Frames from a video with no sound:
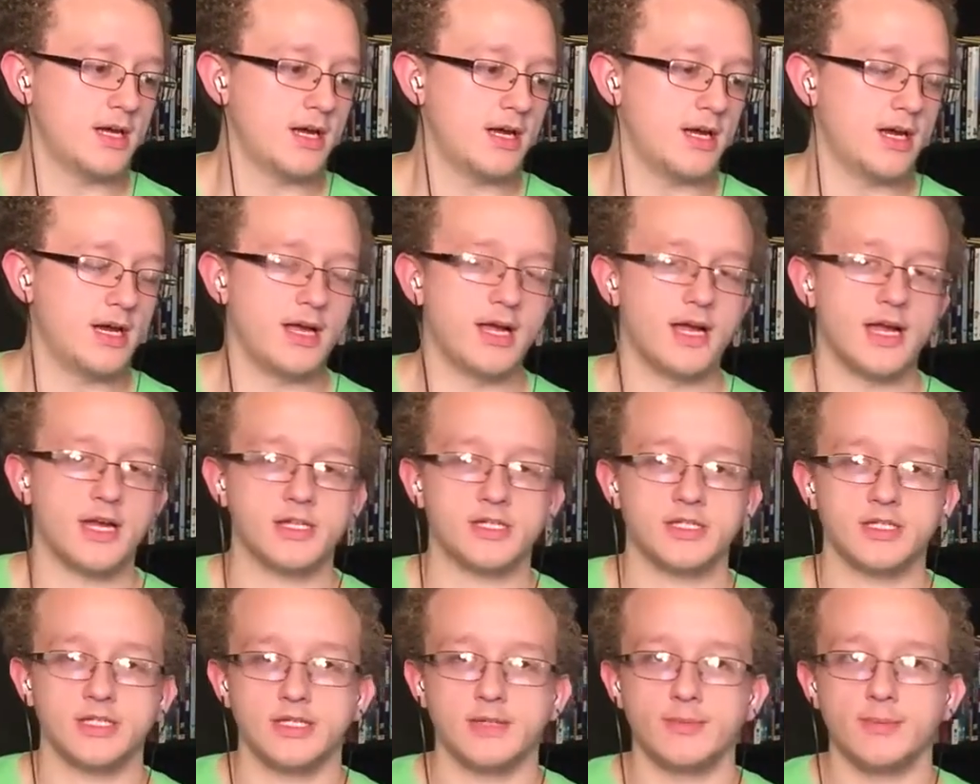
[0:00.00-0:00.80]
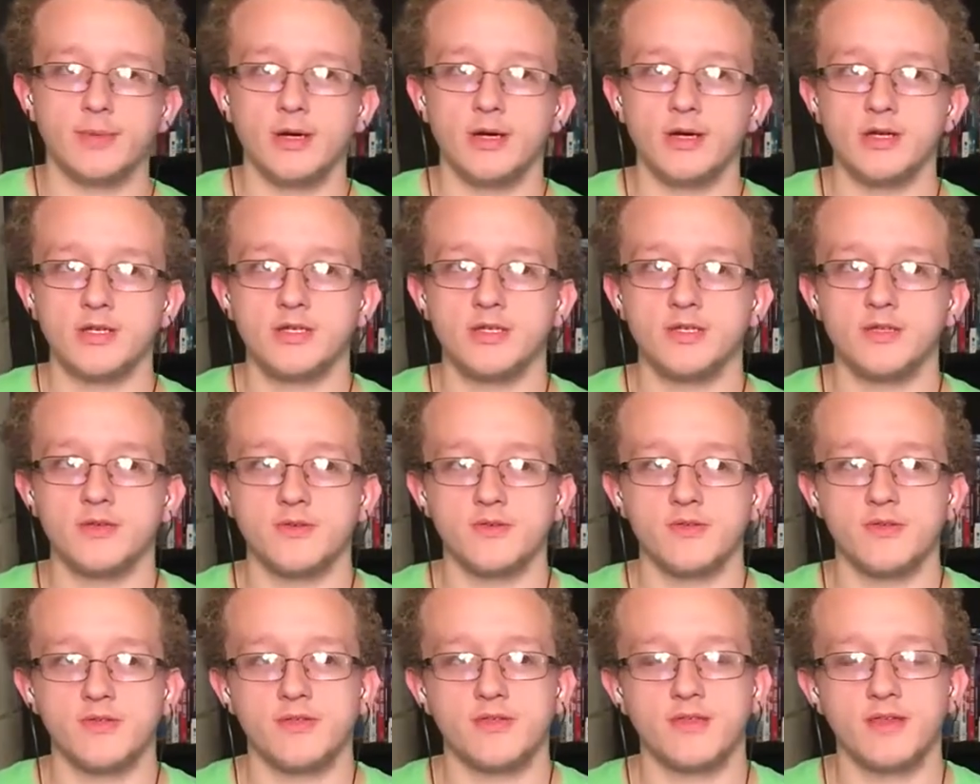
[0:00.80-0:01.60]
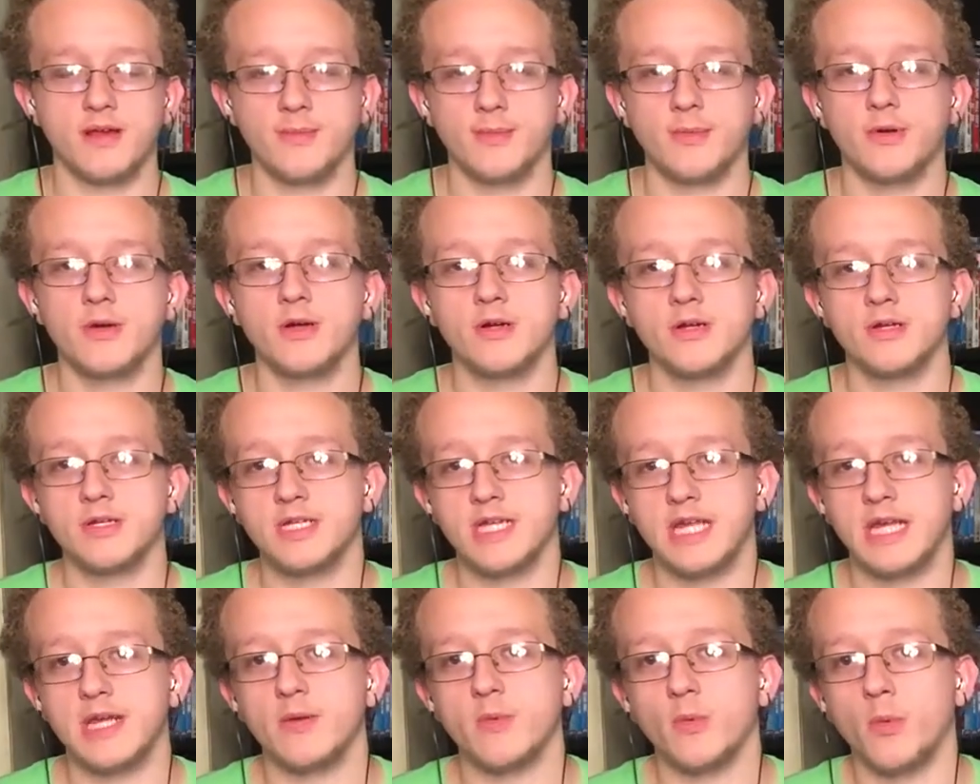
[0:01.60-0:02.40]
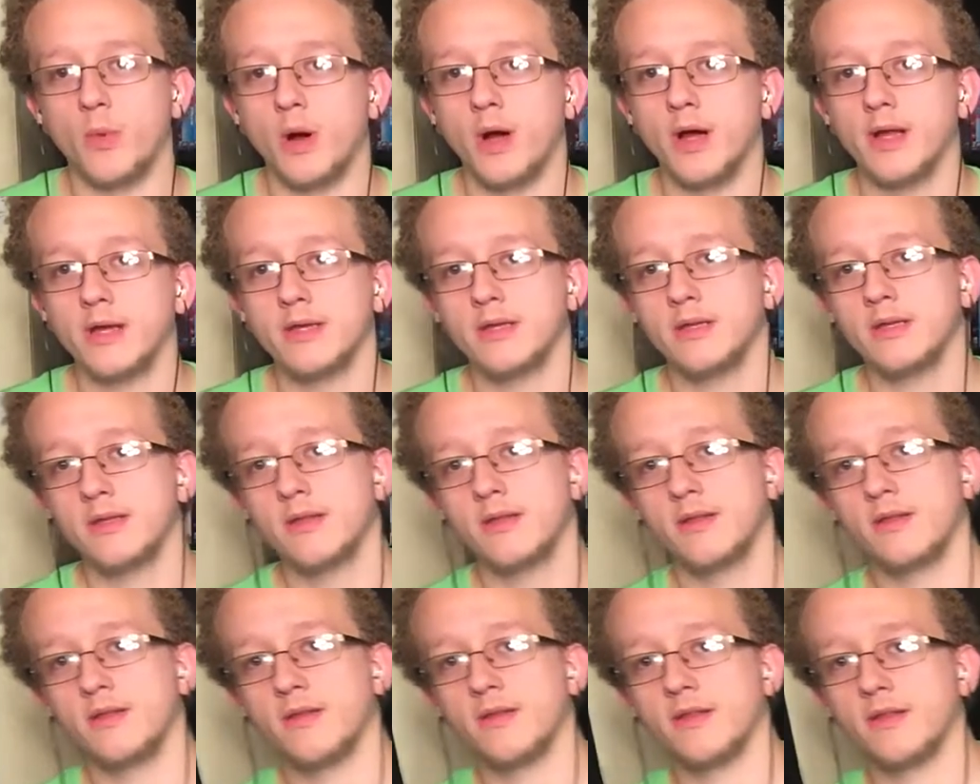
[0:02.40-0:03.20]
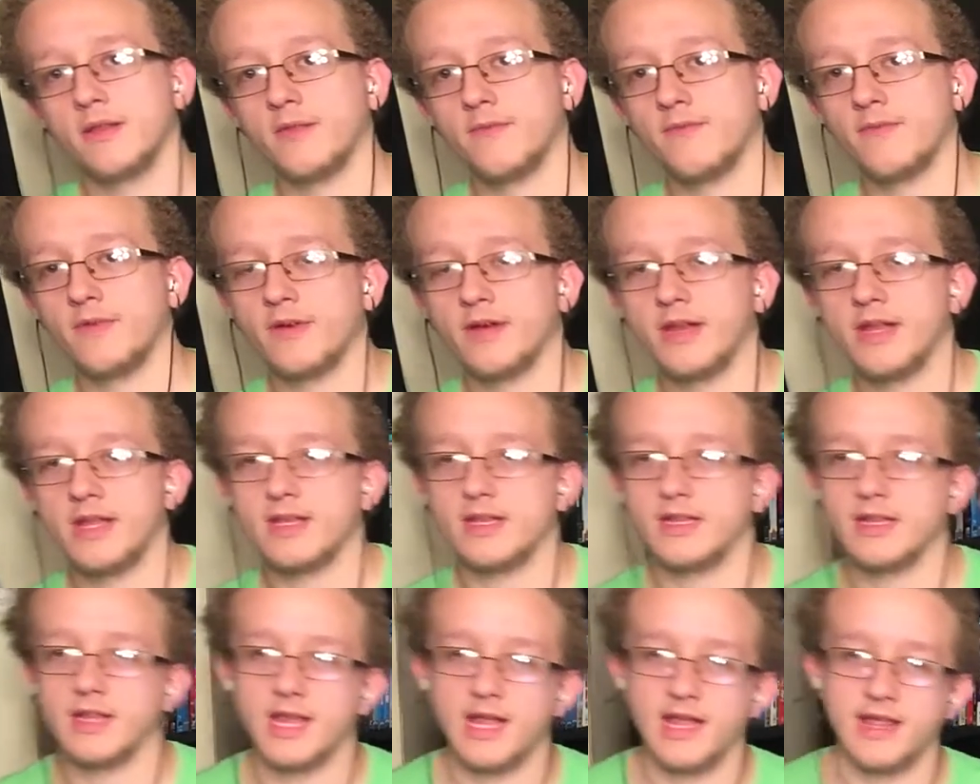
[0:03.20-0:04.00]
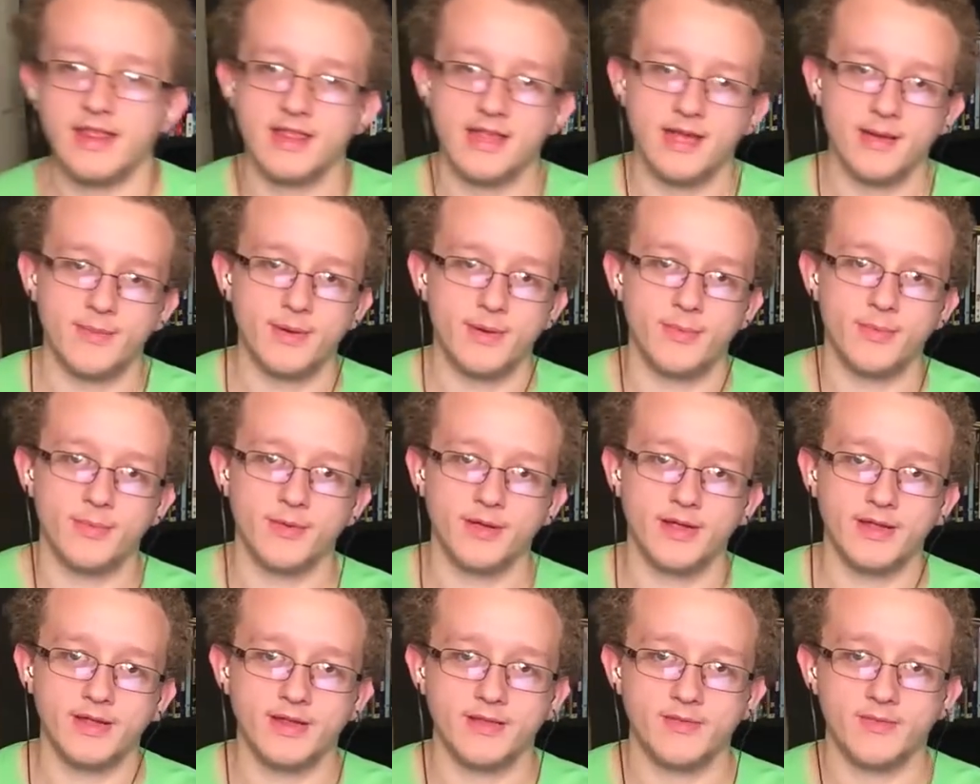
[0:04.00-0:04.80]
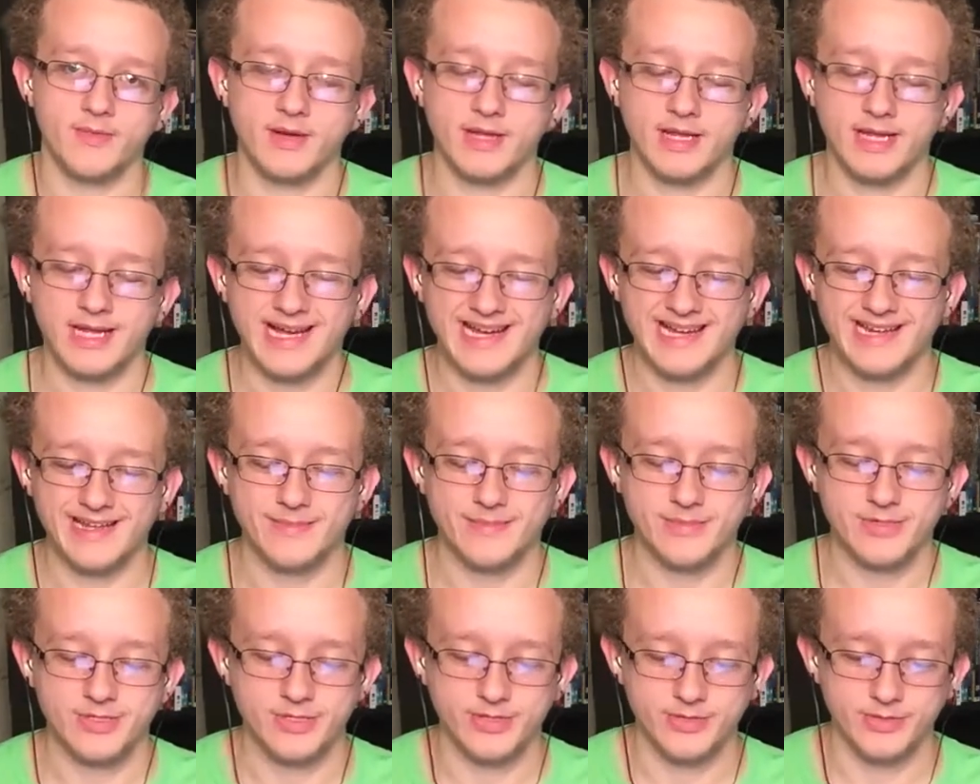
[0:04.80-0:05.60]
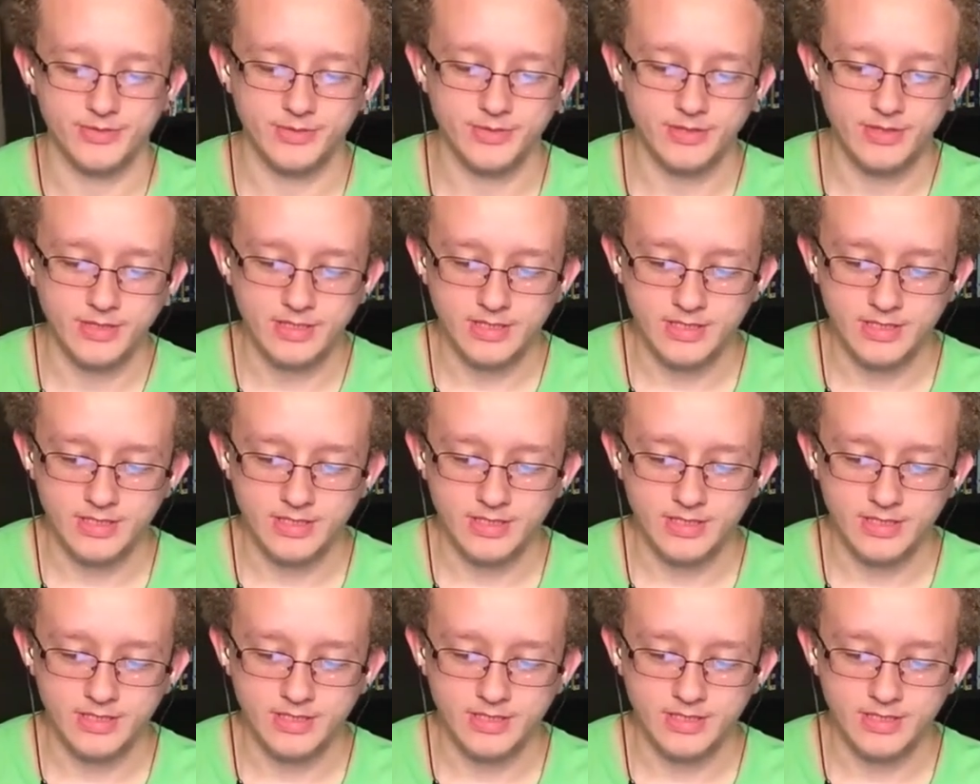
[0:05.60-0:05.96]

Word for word: I actually am on to Summer Day One. At the very end, the last time I played, that's what I got up to.